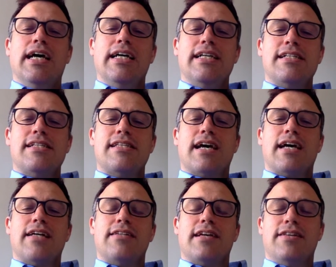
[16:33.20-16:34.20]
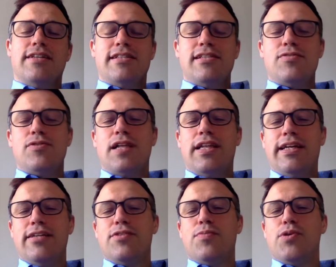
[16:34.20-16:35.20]
is that, and this is
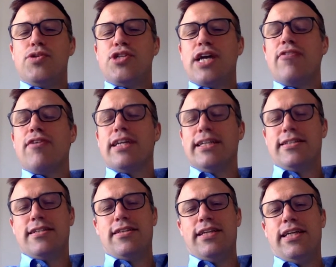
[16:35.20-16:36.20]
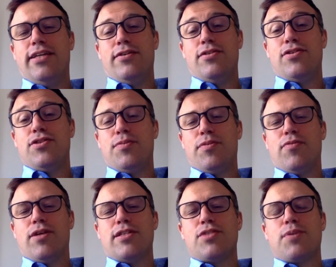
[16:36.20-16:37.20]
linked more generally to the EU's human
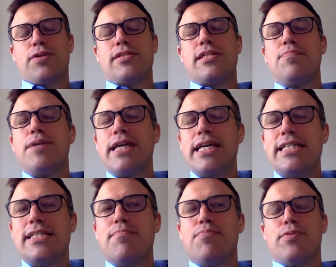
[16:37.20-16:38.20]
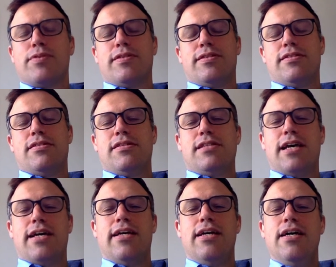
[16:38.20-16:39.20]
rights policy, but it is important to
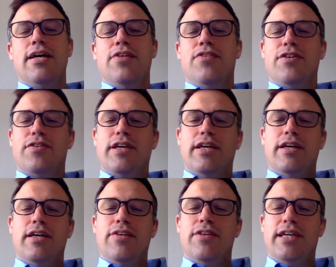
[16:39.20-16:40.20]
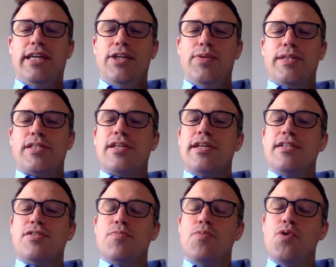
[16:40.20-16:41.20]
say that the EU
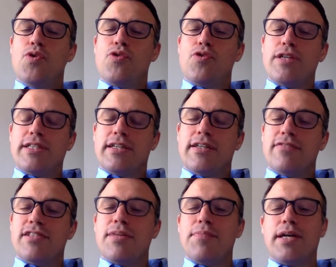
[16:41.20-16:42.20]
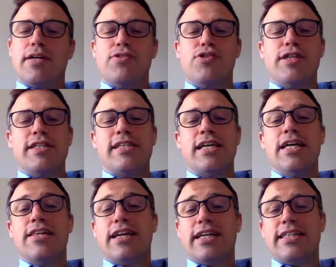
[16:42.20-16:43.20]
is more critical of some countries
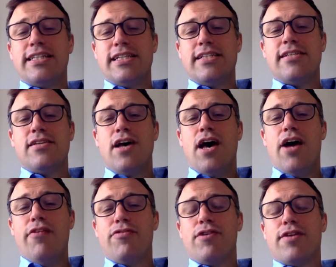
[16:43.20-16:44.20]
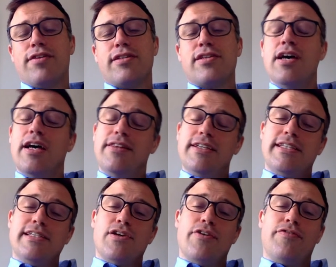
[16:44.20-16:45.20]
than it is over others. This
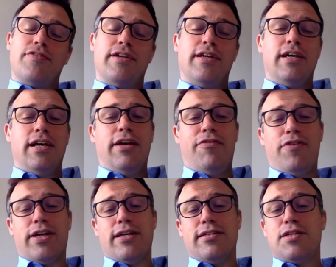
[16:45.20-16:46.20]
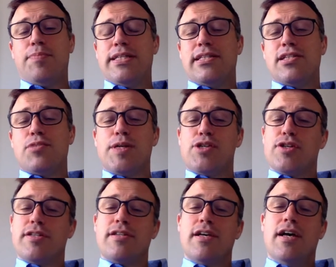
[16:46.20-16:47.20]
is often, if we're going to be
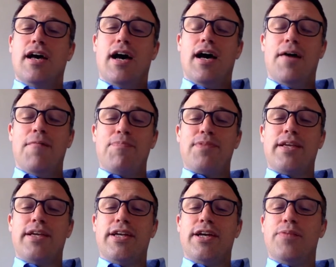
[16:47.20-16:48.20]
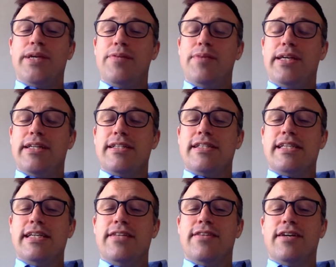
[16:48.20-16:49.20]
suspicious, we can
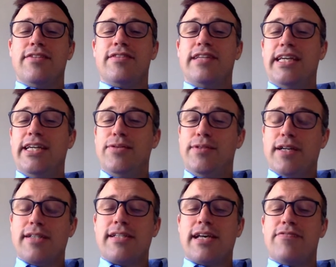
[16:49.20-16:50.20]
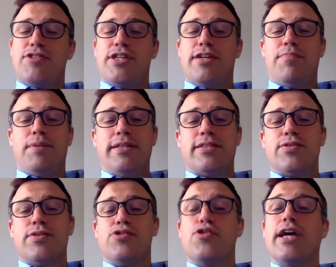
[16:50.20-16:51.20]
see that the EU does have geopolitical
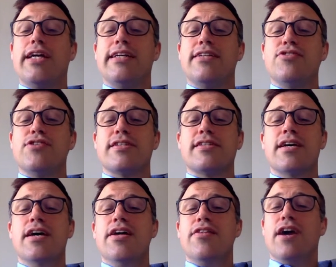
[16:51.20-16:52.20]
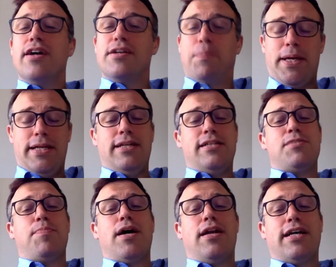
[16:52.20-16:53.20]
and trade interests that underpin its
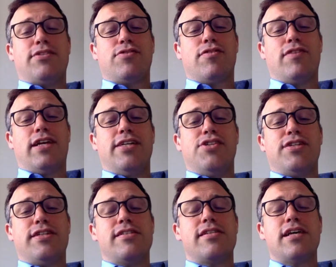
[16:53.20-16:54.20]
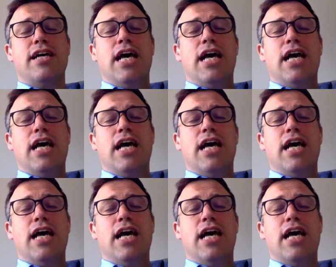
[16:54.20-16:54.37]
bilateral relations.